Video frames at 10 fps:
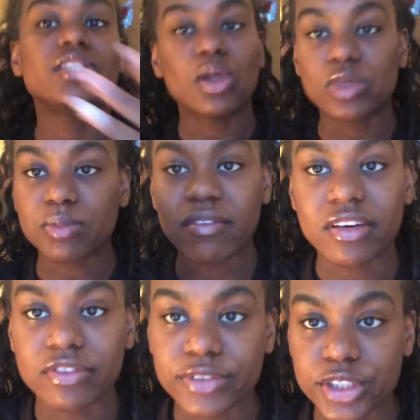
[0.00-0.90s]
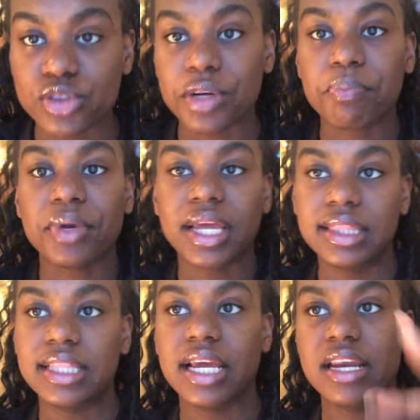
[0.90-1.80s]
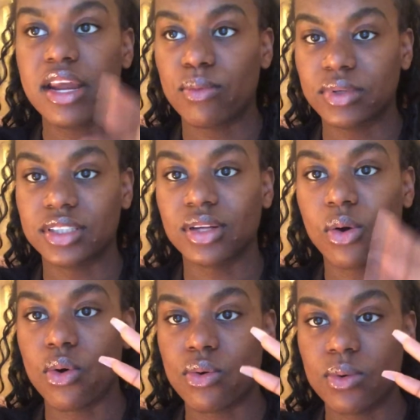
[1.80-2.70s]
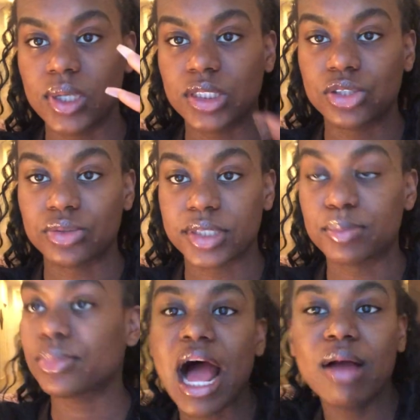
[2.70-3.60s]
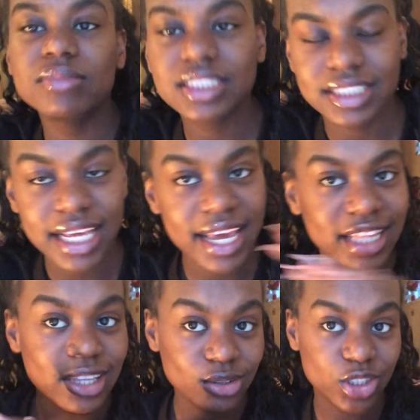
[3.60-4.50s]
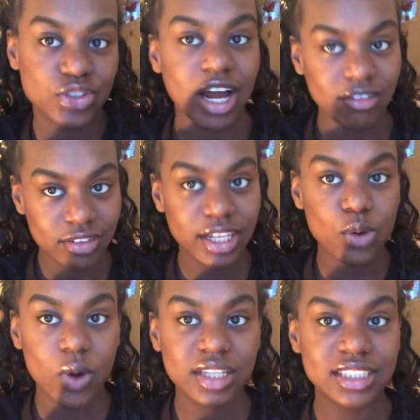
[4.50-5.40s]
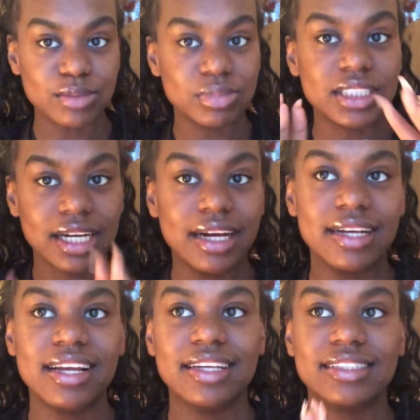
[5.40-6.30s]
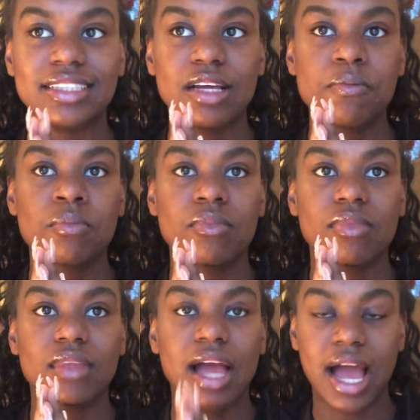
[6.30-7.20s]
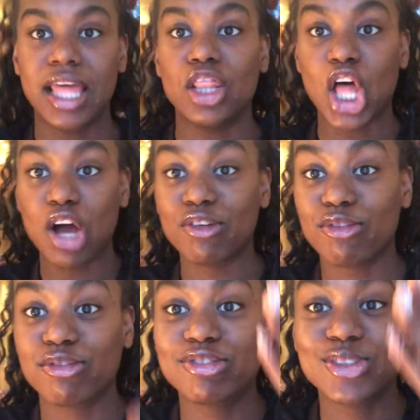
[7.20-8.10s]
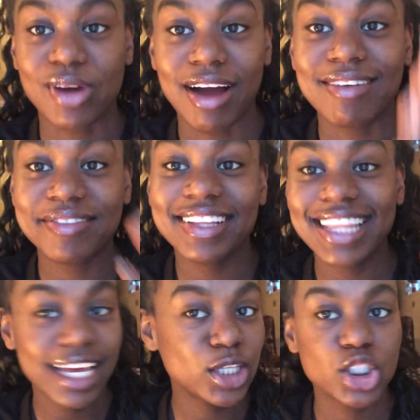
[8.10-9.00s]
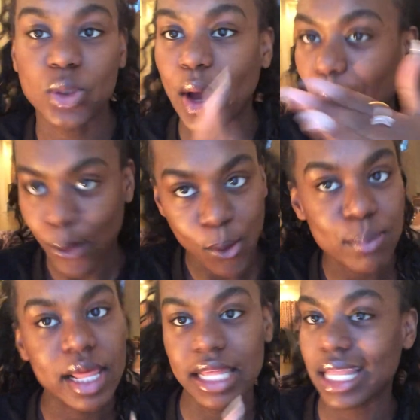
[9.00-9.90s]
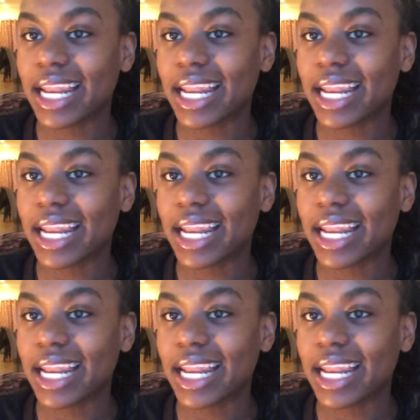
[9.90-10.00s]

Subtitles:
That was my very first trip, and then it was the Oakwood trip. I'm saying those traveling ones because I love traveling, so I hope that in the